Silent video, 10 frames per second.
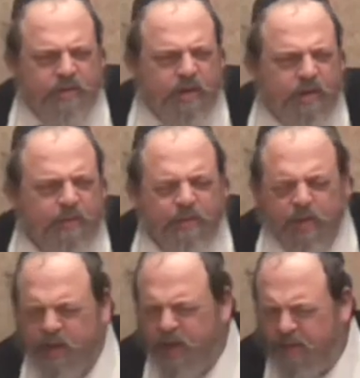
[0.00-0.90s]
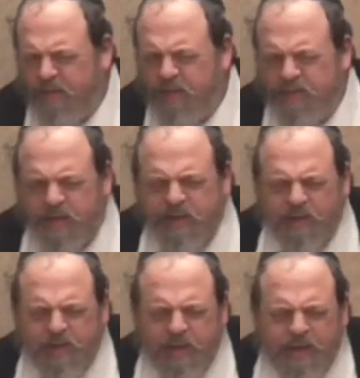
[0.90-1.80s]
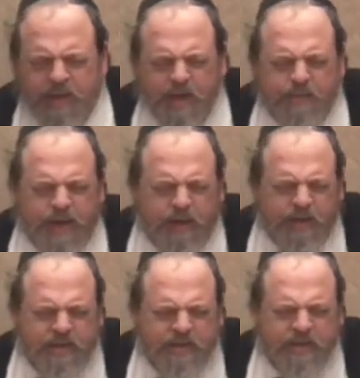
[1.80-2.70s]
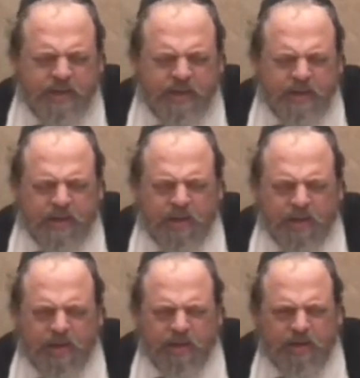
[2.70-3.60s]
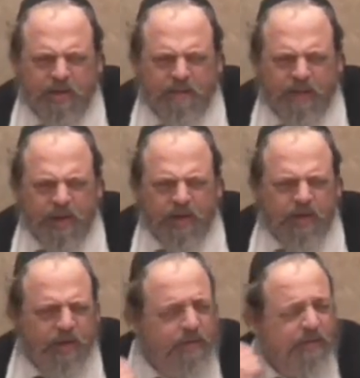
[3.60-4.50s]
We call them Pirkei Avos, right? They're a little bit like our parents. You get all paranoid.